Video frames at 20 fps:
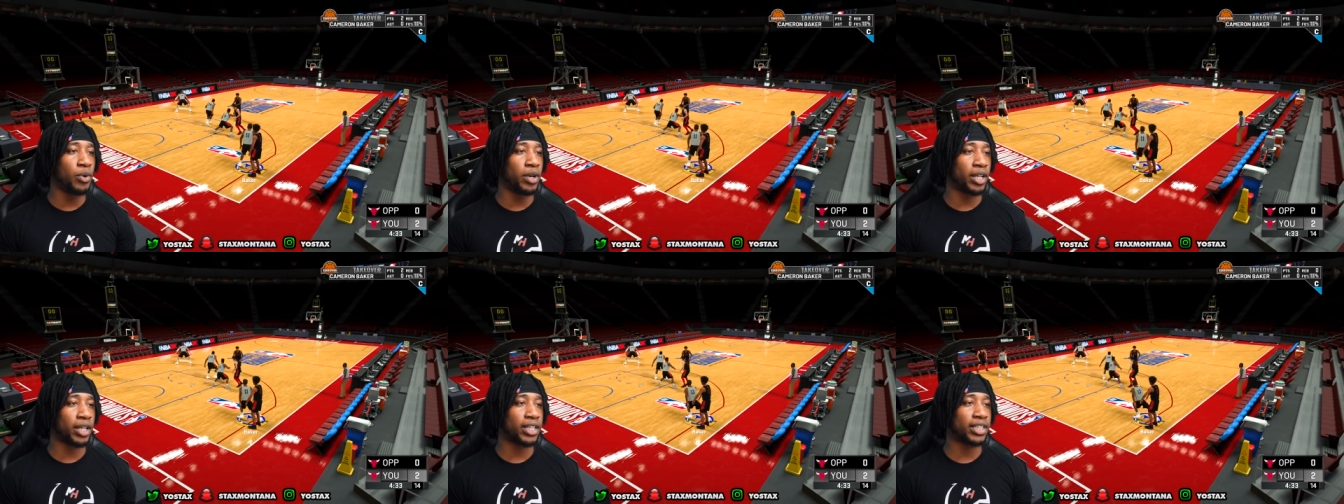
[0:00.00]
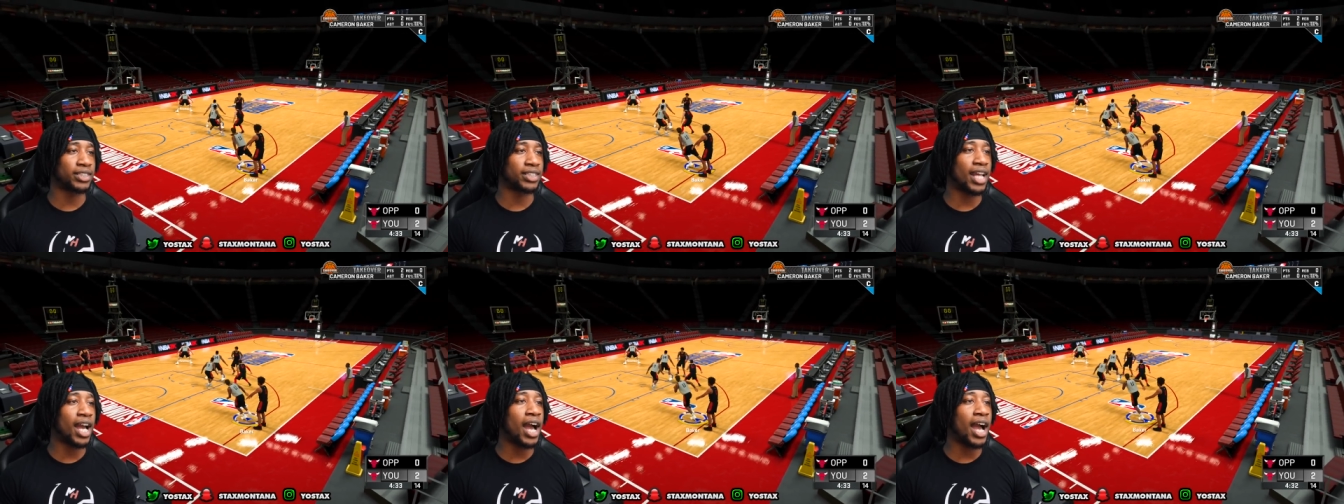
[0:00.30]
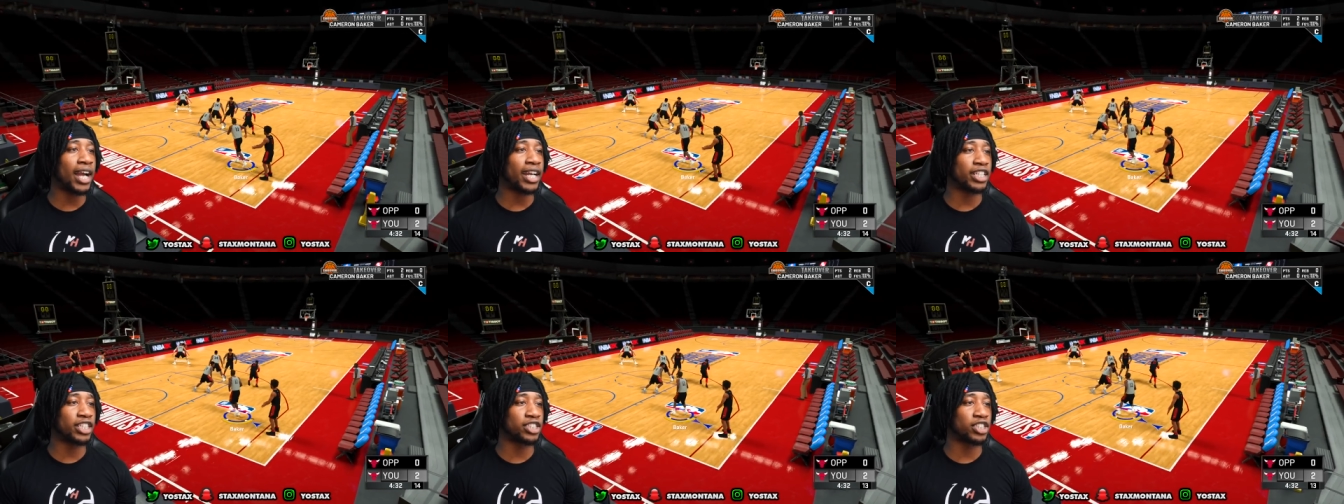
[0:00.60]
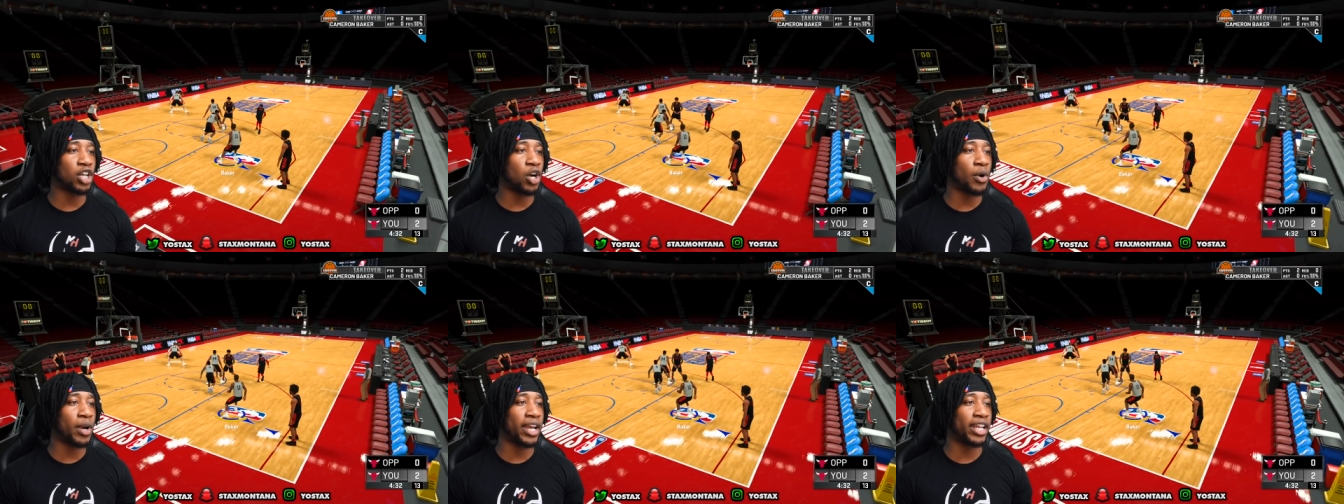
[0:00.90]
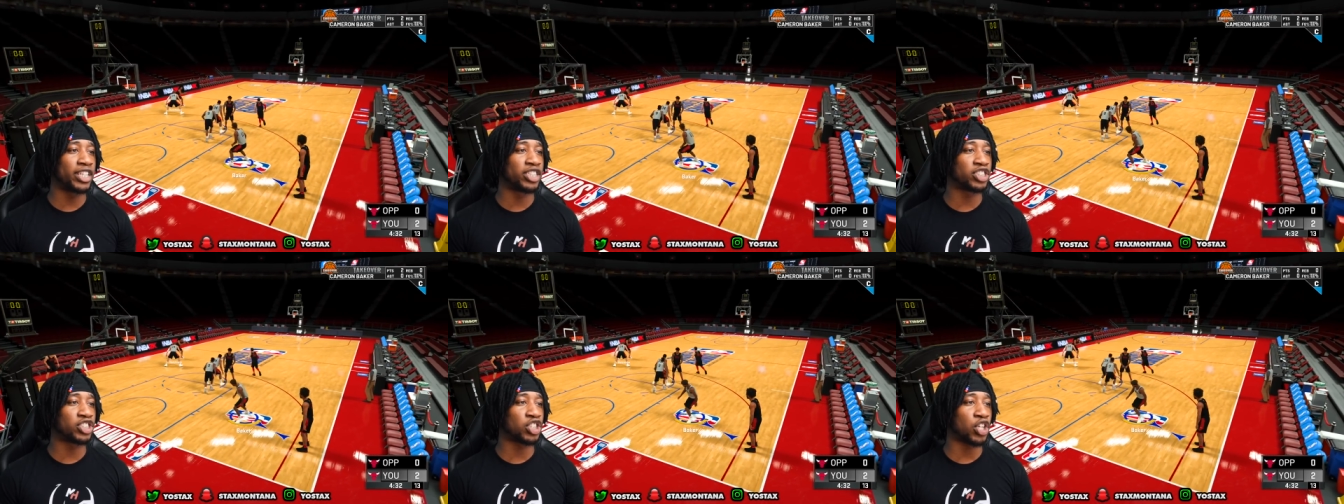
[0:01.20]
with it because now I can just go
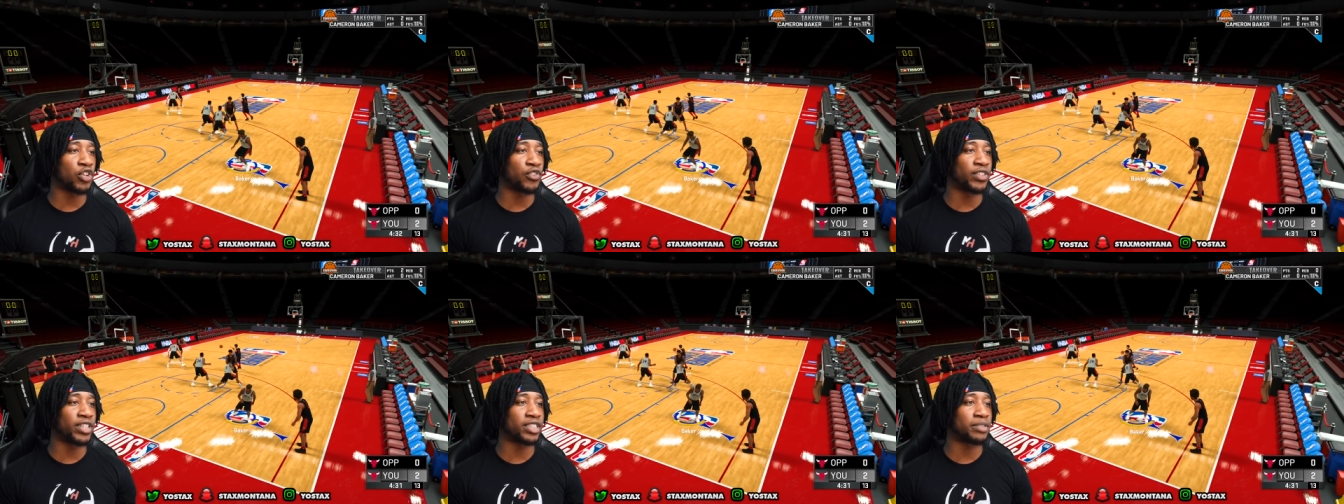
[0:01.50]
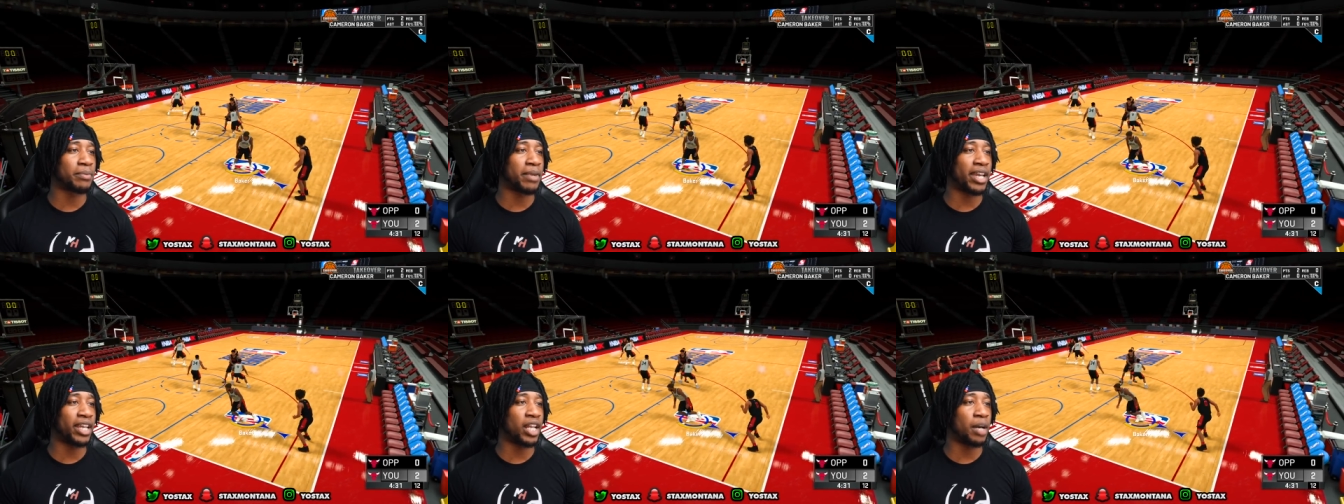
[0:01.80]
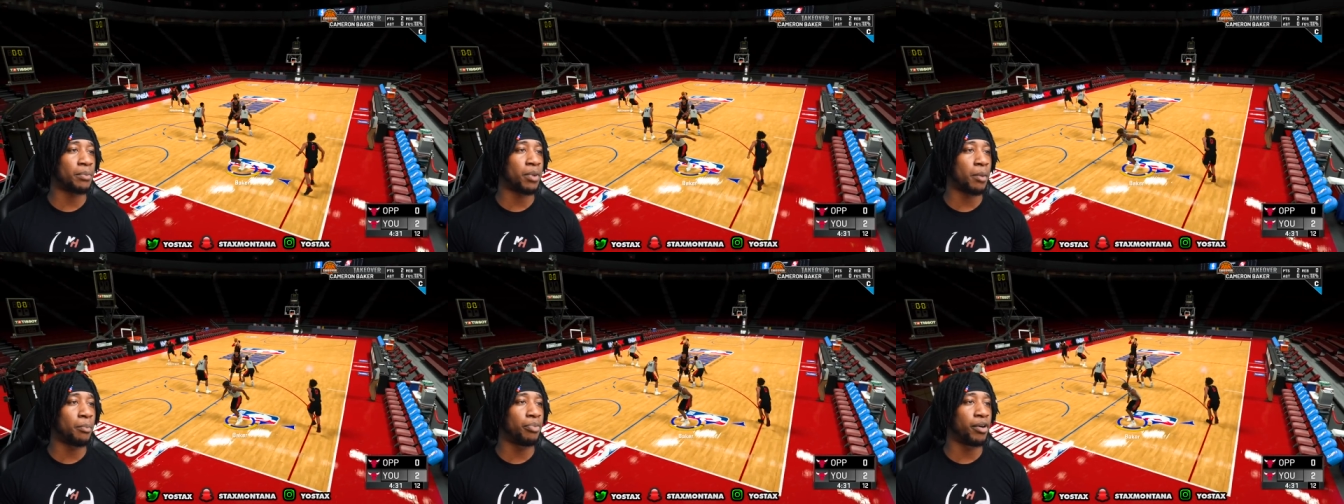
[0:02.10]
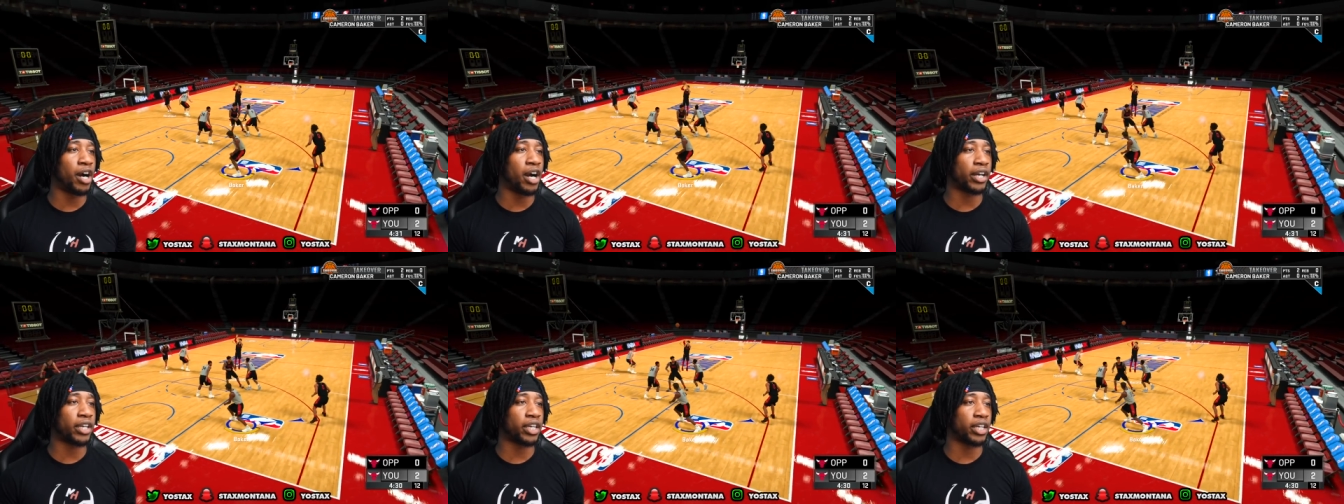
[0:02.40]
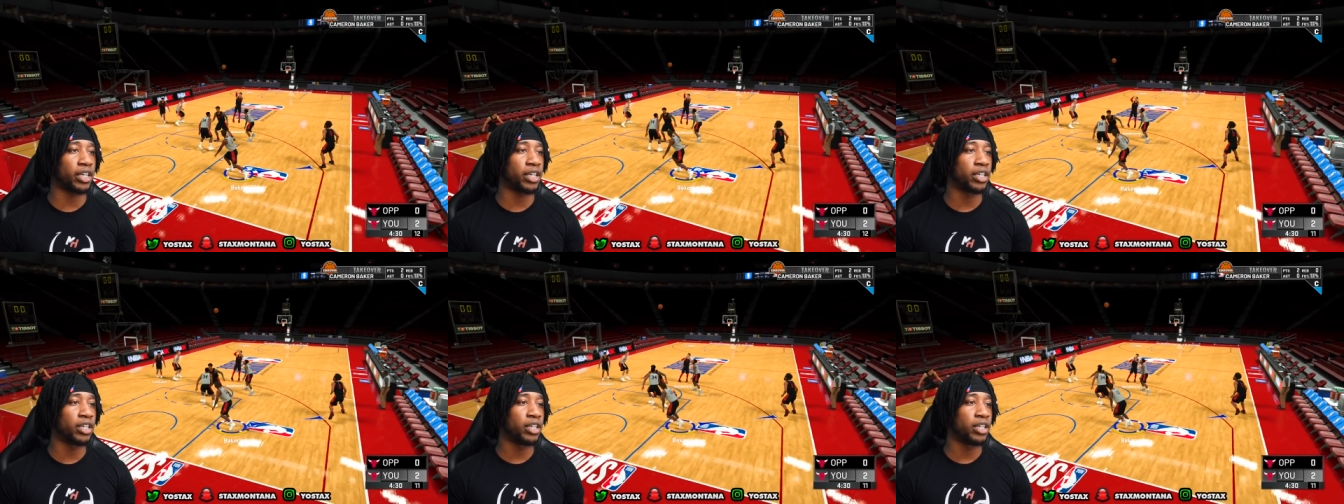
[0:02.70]
ahead and serve this man up a bucket.